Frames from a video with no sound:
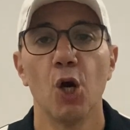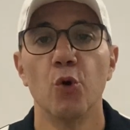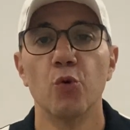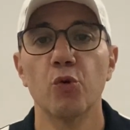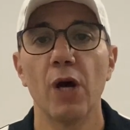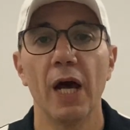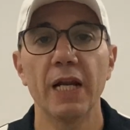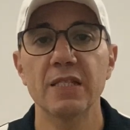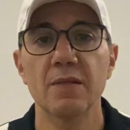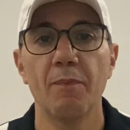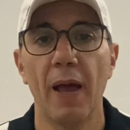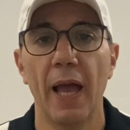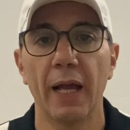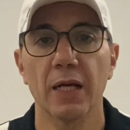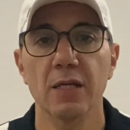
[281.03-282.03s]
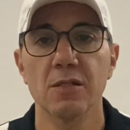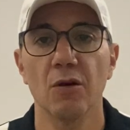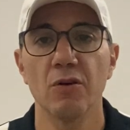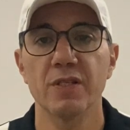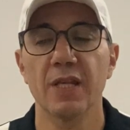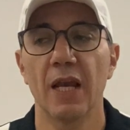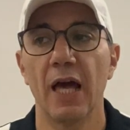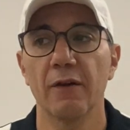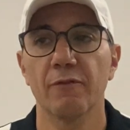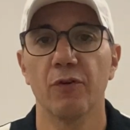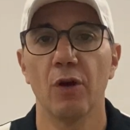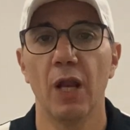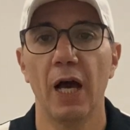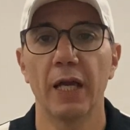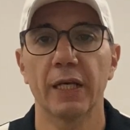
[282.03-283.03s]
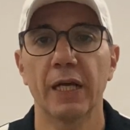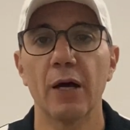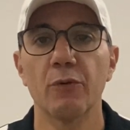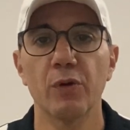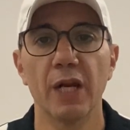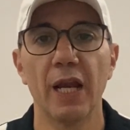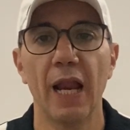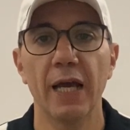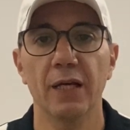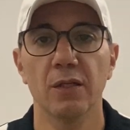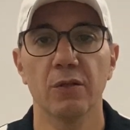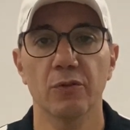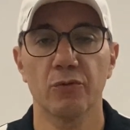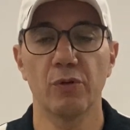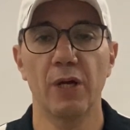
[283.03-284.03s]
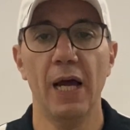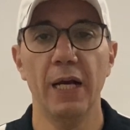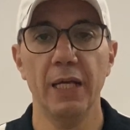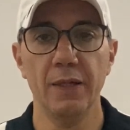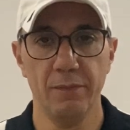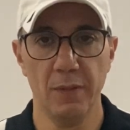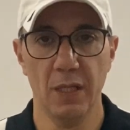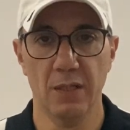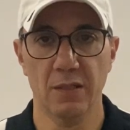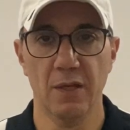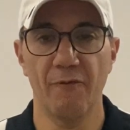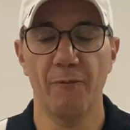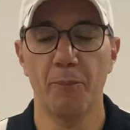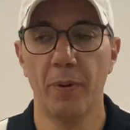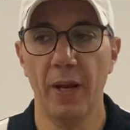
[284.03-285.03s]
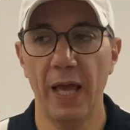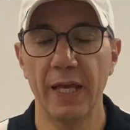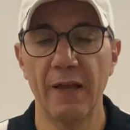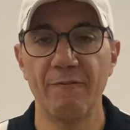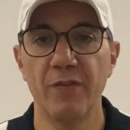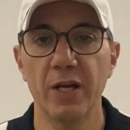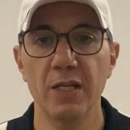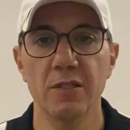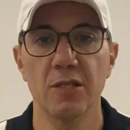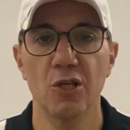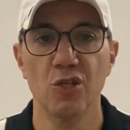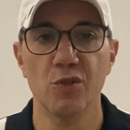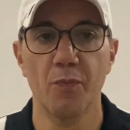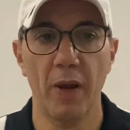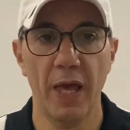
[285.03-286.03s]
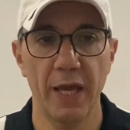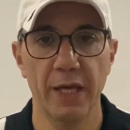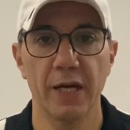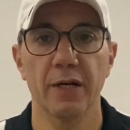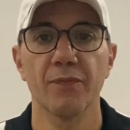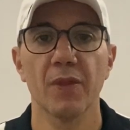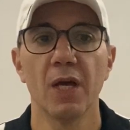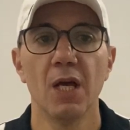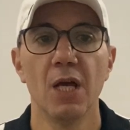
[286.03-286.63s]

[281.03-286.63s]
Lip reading: Rugani is back, so it's like for like. I really like Rugani. It's a very serious player.